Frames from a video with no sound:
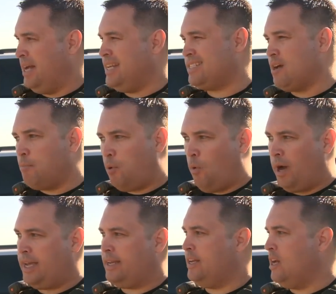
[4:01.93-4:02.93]
But at some
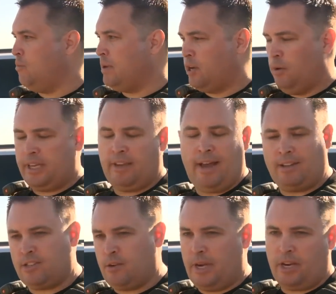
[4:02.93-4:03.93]
point, you know, we can only give
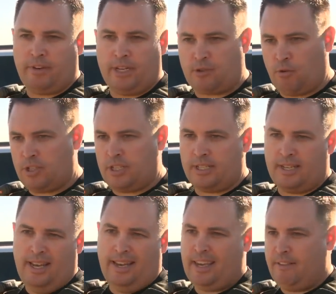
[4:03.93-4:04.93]
out so many resources,
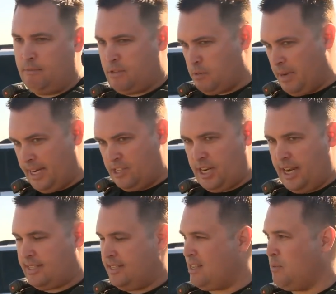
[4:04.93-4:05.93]
give them so many
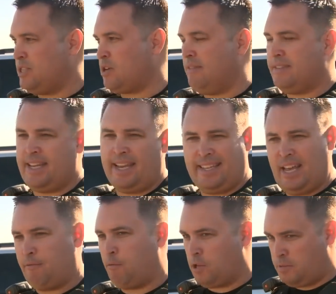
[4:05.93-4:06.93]
chances, then we start to taking that
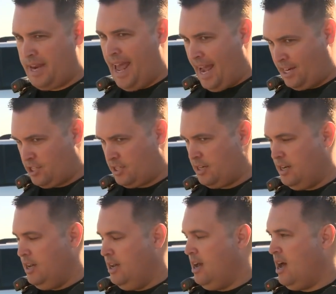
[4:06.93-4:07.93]
enforcement action.
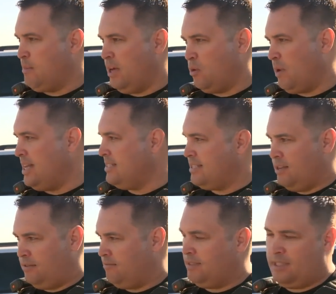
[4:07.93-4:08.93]
Um, otherwise,
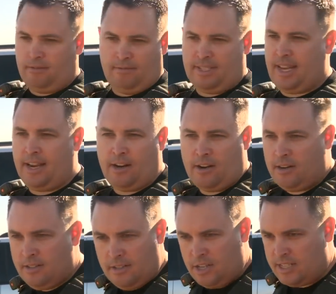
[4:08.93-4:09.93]
they'll, they'll stay here,
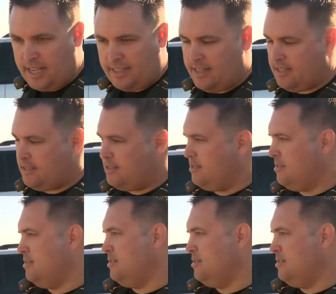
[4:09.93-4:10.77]
just like this.